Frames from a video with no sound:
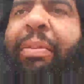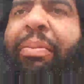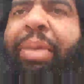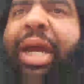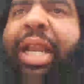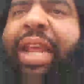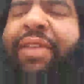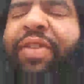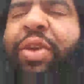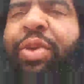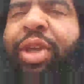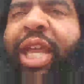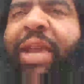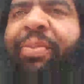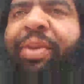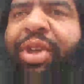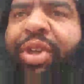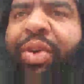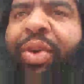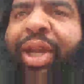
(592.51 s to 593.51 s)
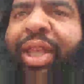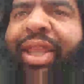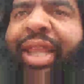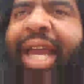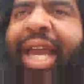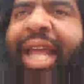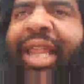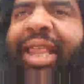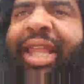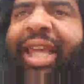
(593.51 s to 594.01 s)
But if you keep doing
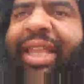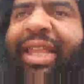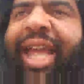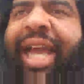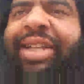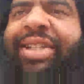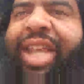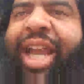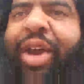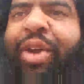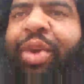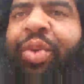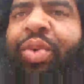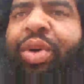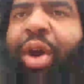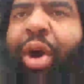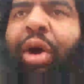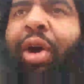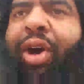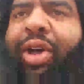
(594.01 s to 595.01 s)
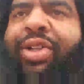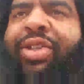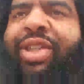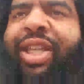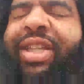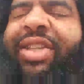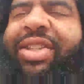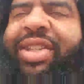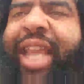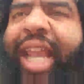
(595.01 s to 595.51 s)
that, like, that's how you cause
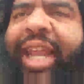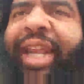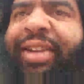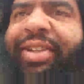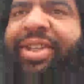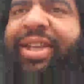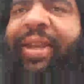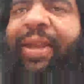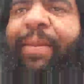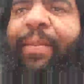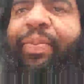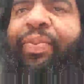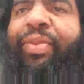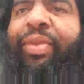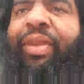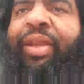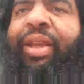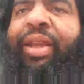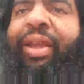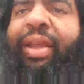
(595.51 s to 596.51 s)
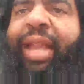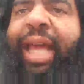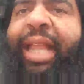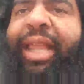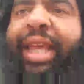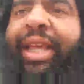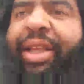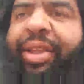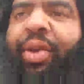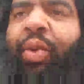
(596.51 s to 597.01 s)
insanity.
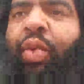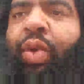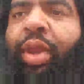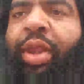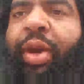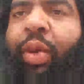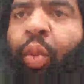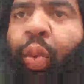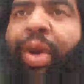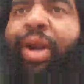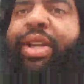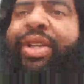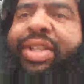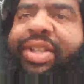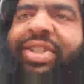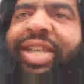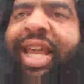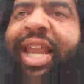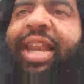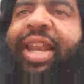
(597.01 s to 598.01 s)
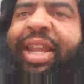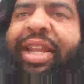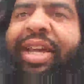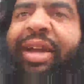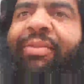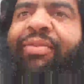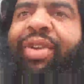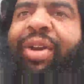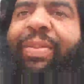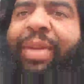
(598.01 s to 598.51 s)
That, like, where does insanity
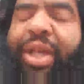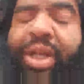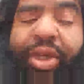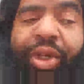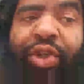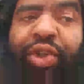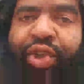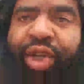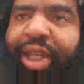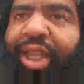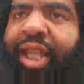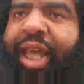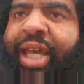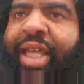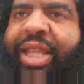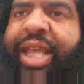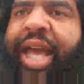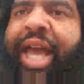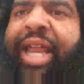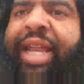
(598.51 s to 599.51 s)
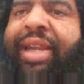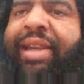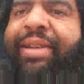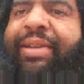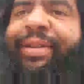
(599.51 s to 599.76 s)
come from? Shit like that.